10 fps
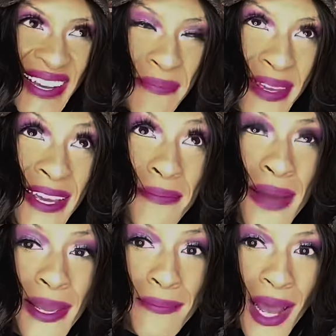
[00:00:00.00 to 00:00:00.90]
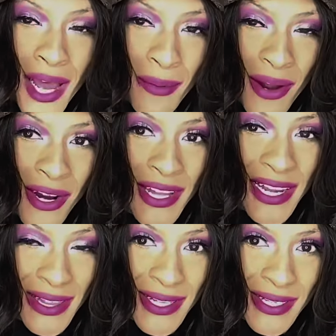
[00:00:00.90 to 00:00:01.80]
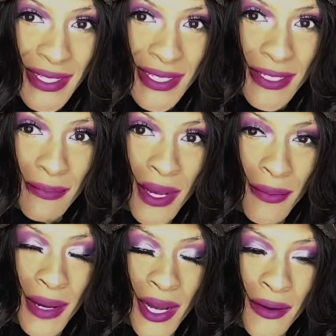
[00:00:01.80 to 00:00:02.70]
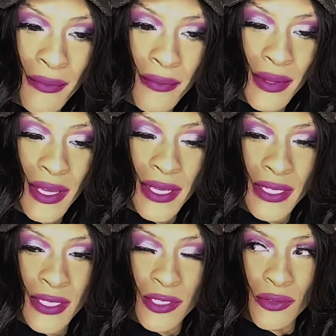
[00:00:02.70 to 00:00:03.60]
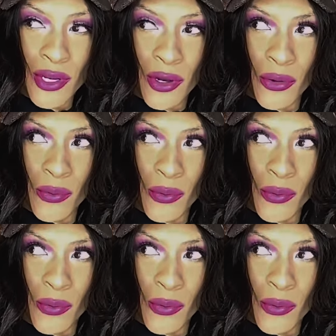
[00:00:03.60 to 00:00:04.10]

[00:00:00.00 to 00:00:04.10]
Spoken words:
Me and my mom are like this. My mom is, you know,